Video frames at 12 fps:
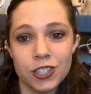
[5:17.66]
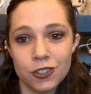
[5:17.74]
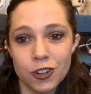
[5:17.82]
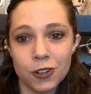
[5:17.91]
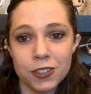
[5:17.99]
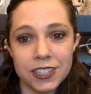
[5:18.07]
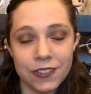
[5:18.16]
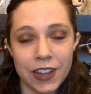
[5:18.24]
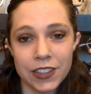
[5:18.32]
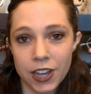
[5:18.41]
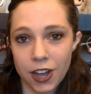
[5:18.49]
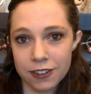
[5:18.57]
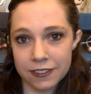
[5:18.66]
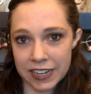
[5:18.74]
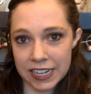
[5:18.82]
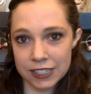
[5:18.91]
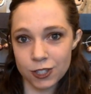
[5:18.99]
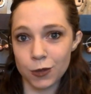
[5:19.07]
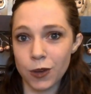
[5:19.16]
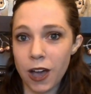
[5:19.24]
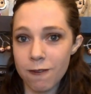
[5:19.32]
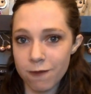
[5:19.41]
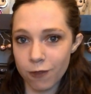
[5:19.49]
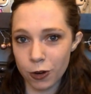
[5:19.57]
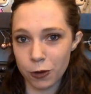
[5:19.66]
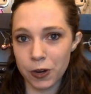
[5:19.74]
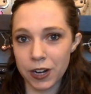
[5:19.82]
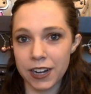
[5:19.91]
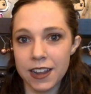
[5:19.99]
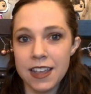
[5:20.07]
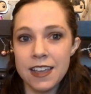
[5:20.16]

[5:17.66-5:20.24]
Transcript: she struggles to find the confidence to come forward.